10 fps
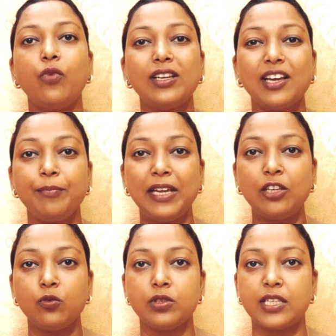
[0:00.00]
what I
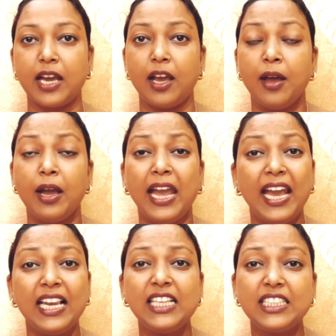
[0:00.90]
mean to say,
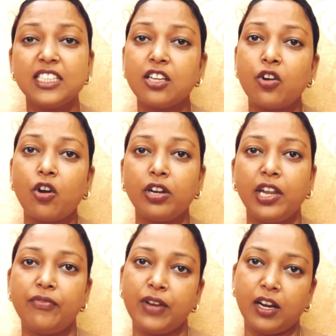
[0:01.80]
English is a not
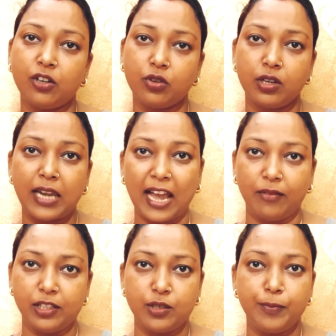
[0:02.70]
difficult
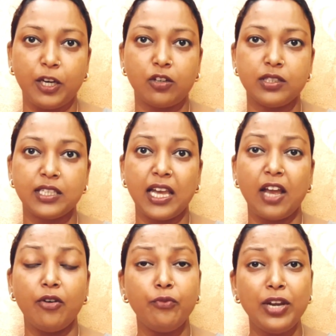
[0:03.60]
language because
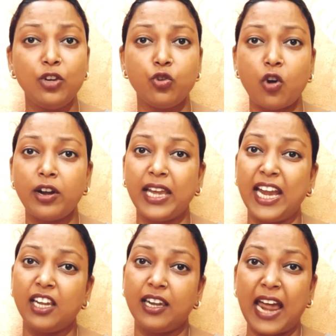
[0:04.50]
we do not
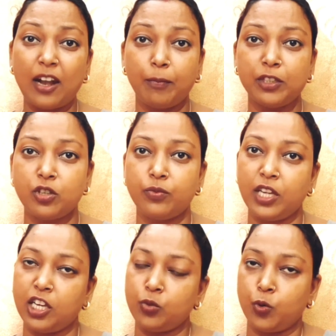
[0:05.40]
get that much of
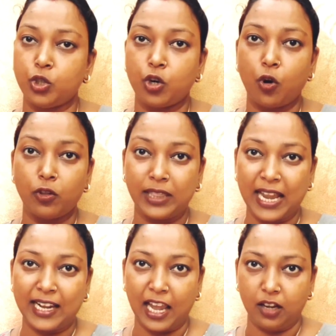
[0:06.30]
the exposure on
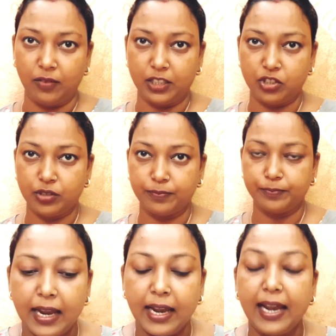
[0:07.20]
that language.
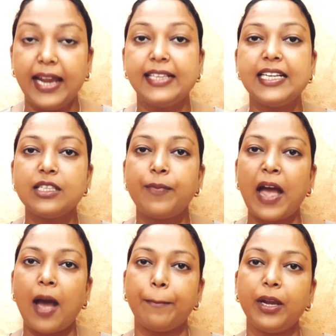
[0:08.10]
It just
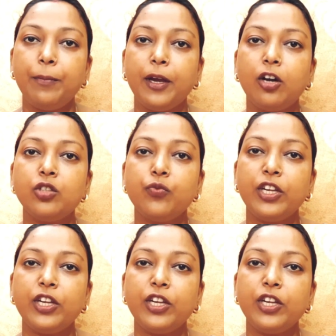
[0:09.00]
happened because